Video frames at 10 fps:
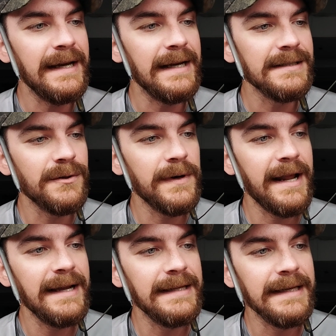So what
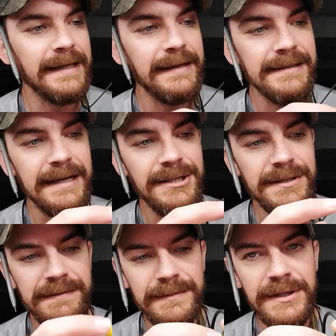I did is I
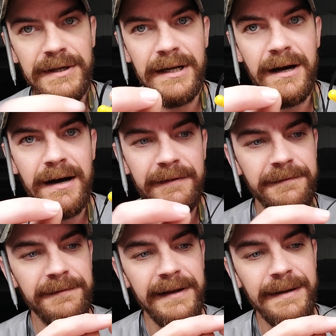just took it off